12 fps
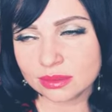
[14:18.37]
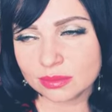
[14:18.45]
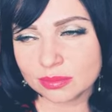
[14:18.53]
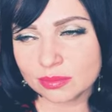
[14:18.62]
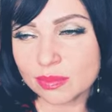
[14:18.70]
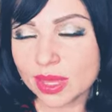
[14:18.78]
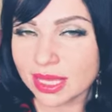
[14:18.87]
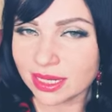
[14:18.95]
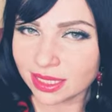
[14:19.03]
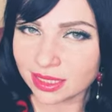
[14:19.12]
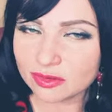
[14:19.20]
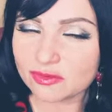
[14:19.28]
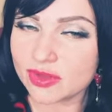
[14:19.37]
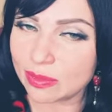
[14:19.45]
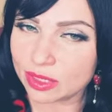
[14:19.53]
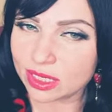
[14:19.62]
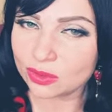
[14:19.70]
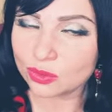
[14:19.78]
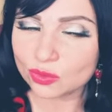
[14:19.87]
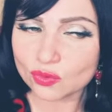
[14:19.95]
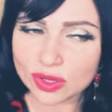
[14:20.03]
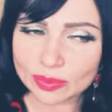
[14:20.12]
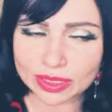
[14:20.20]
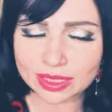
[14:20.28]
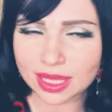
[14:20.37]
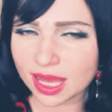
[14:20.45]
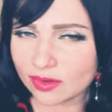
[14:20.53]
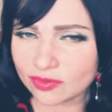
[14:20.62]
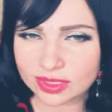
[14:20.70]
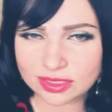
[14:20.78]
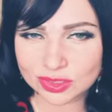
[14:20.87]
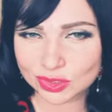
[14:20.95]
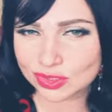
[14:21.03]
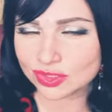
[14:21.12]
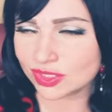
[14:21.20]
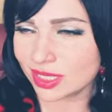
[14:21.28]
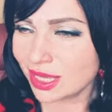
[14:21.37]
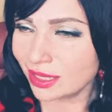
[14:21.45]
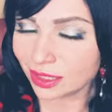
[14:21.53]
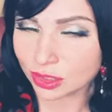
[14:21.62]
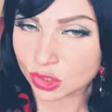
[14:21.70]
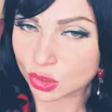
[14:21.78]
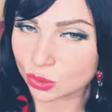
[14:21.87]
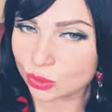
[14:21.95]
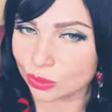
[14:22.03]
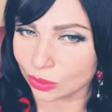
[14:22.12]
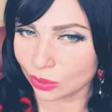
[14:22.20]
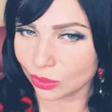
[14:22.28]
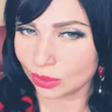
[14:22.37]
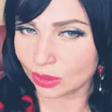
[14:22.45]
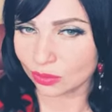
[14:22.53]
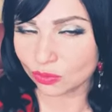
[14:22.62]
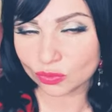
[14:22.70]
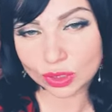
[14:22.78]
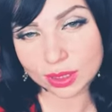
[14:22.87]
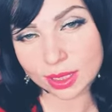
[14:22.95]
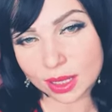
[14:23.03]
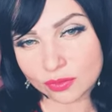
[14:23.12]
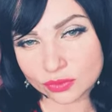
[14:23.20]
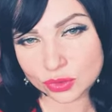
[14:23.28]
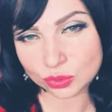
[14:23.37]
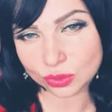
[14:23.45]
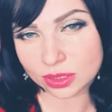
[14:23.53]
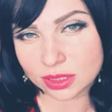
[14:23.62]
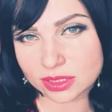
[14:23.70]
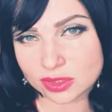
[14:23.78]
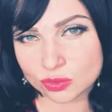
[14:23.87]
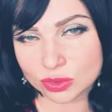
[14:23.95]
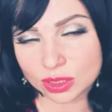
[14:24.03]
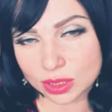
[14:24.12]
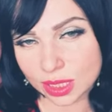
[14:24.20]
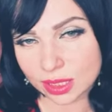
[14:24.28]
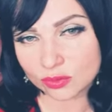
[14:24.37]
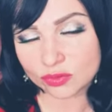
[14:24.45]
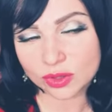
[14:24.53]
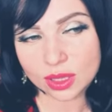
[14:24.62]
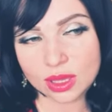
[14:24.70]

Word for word: many feminine women have as their daily tool we love doing this we love